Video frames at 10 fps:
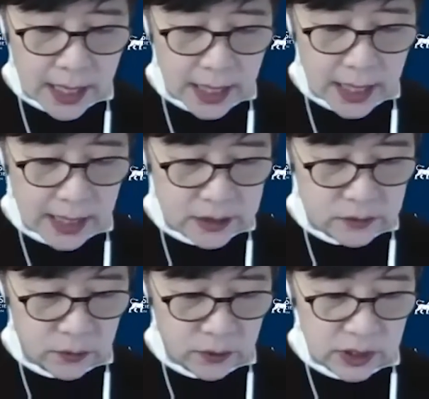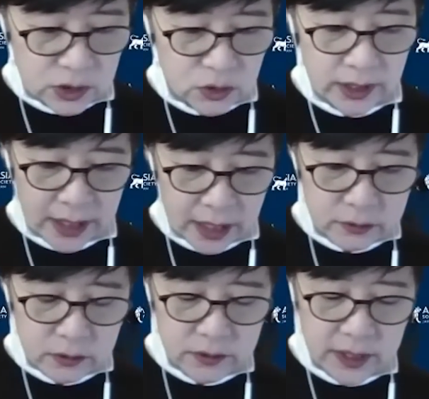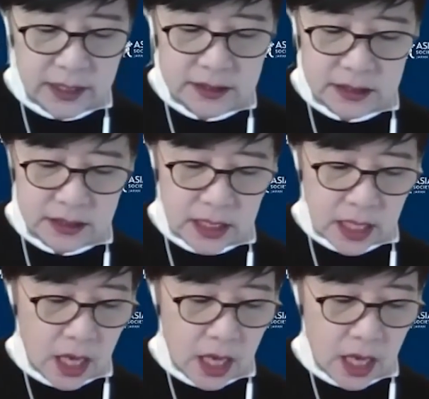And as for the trilateral, they did,